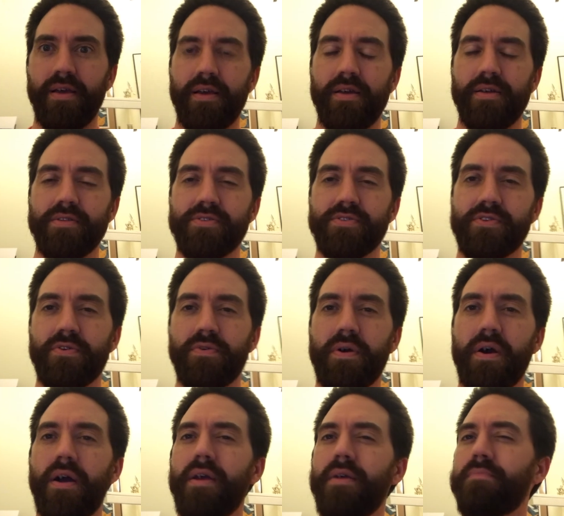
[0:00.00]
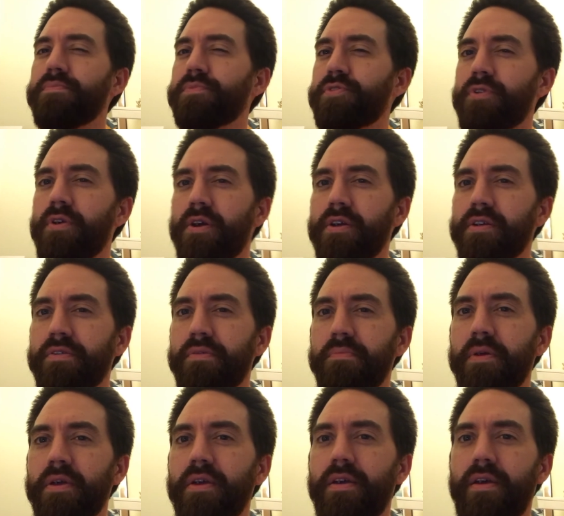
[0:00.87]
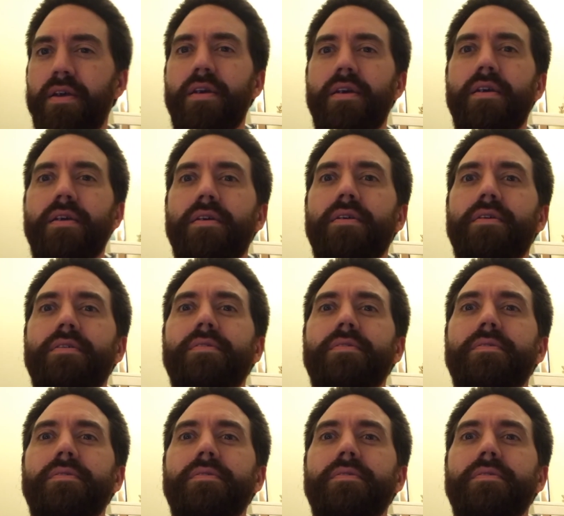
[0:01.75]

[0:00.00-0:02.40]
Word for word: And so I am trying to be a